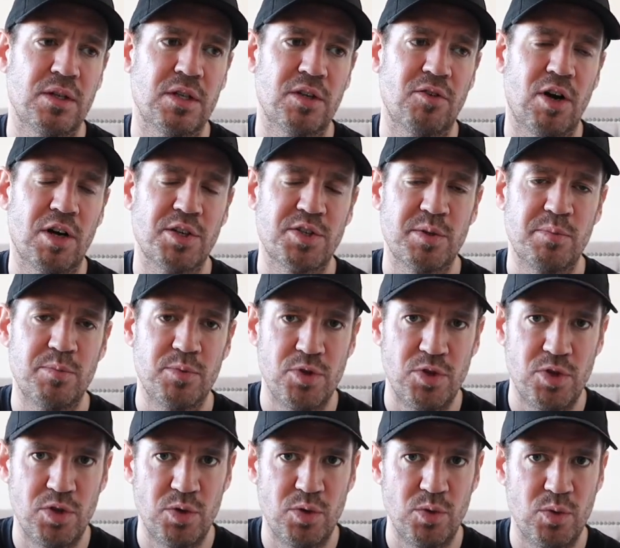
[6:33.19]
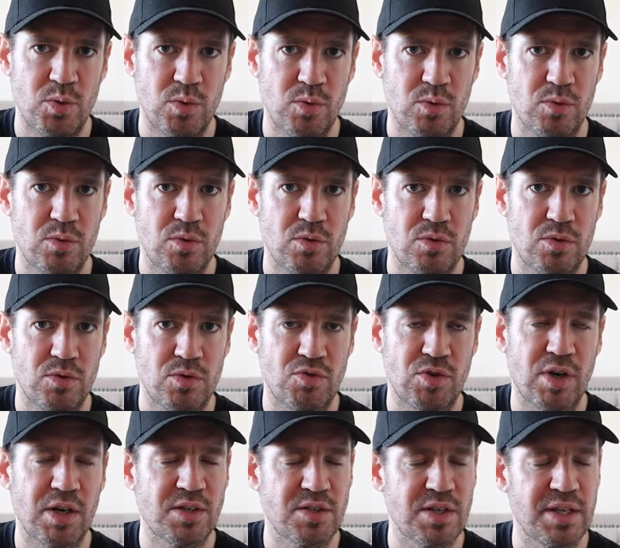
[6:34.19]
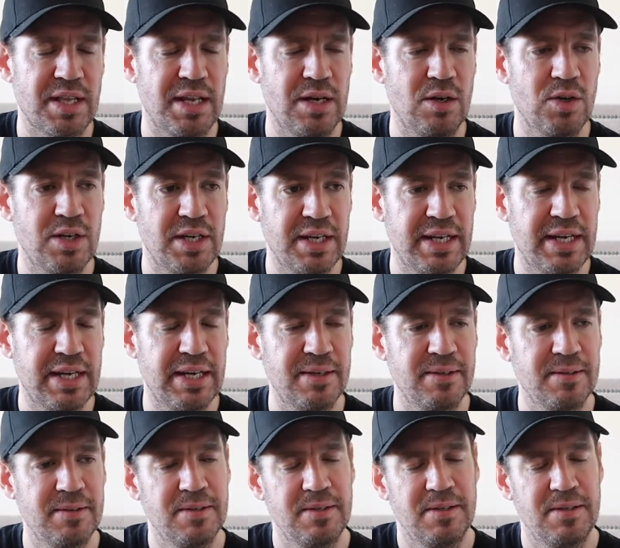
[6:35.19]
There are some new drugs that they're looking at,